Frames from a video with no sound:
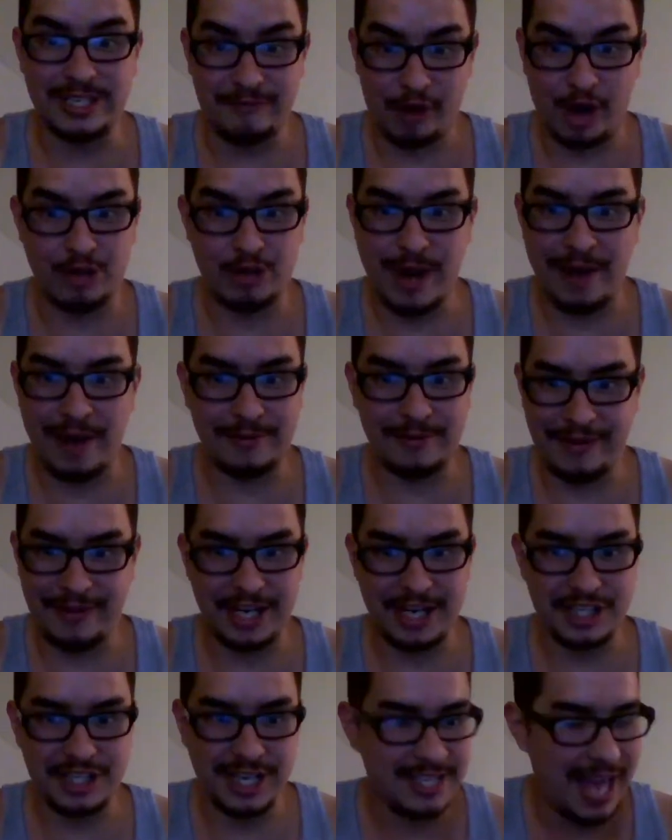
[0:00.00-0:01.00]
first round
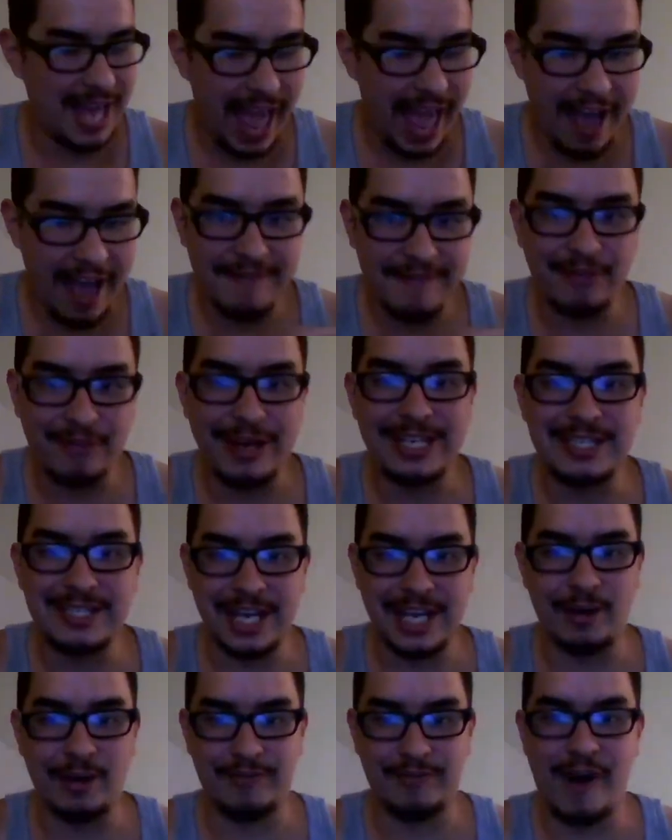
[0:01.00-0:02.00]
finishes every
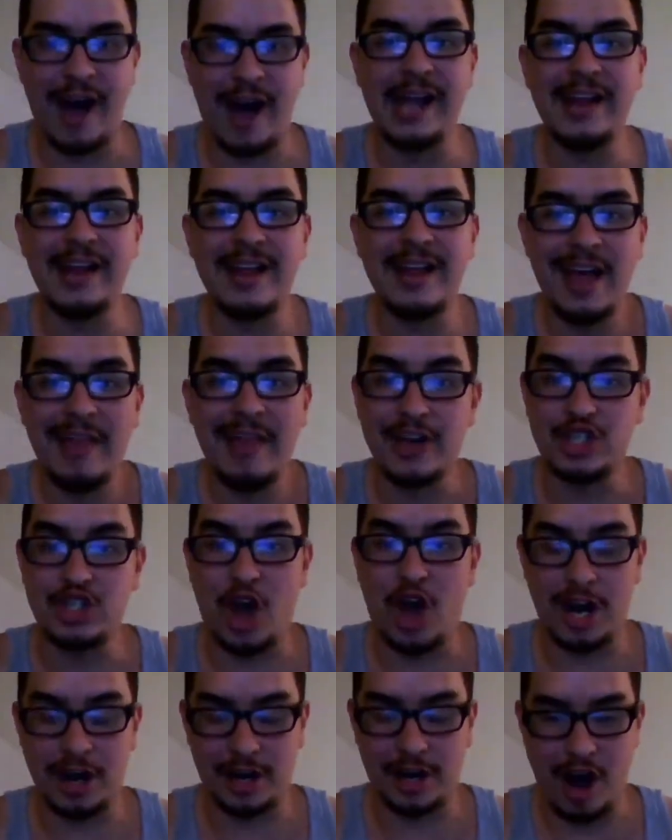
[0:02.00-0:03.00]
single fight. Then
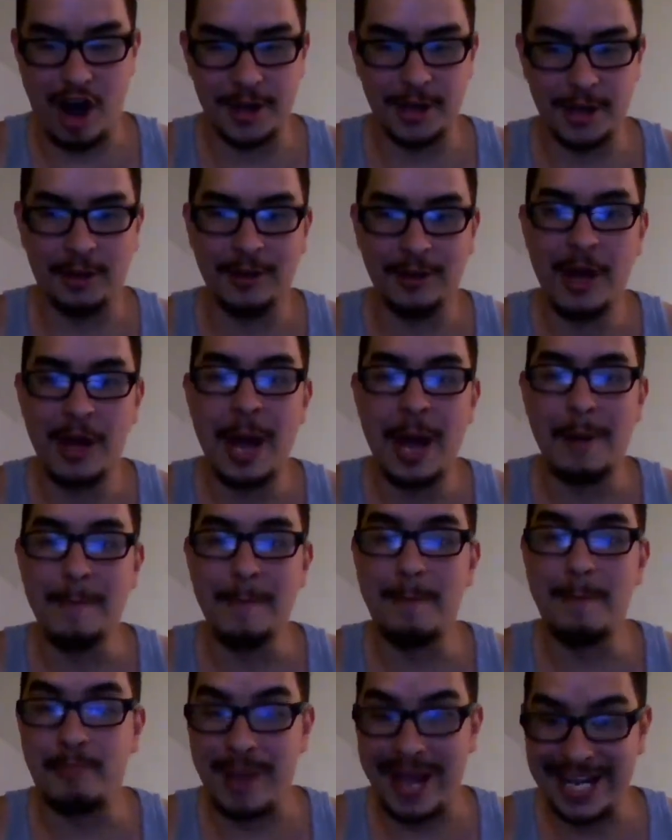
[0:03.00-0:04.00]
Sean O'Connell
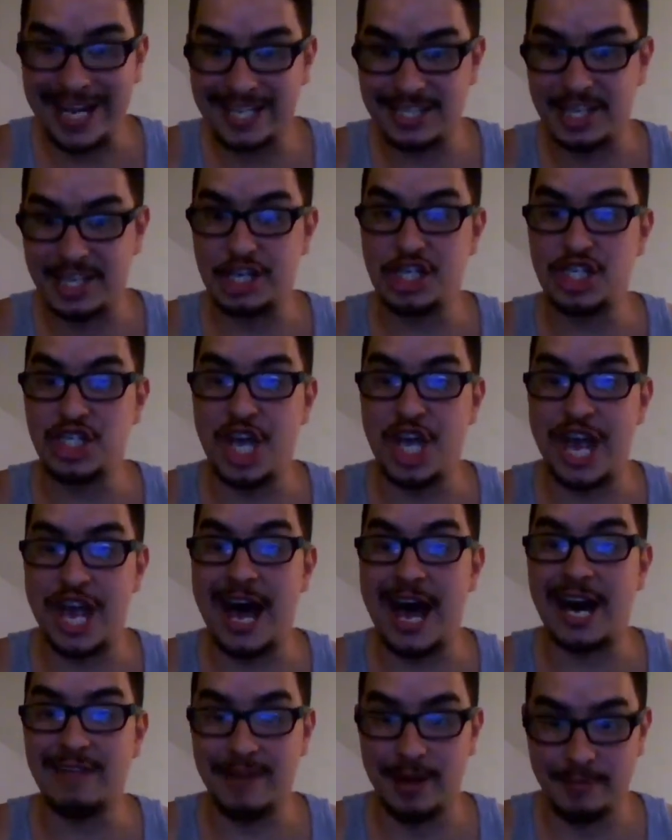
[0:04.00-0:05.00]
beats the shit
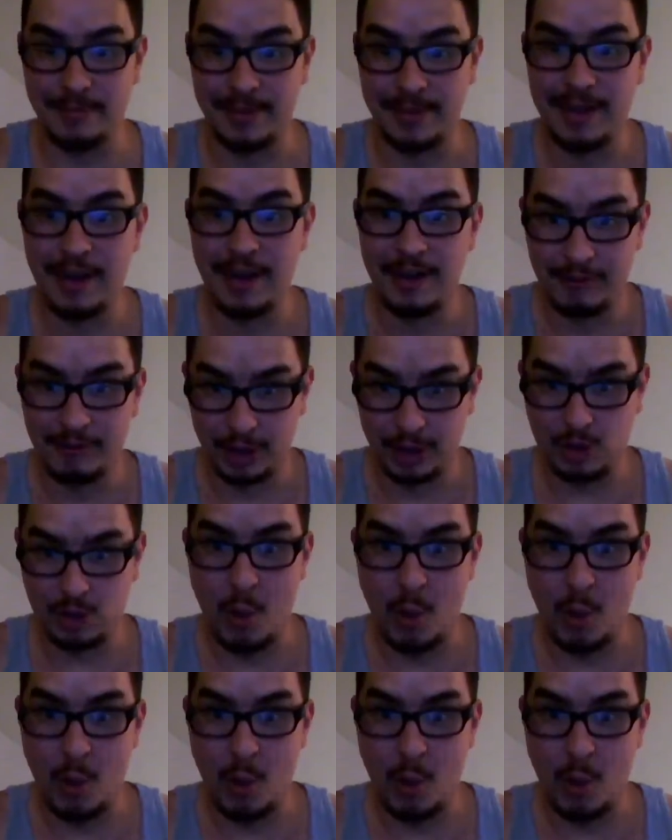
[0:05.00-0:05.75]
out of him for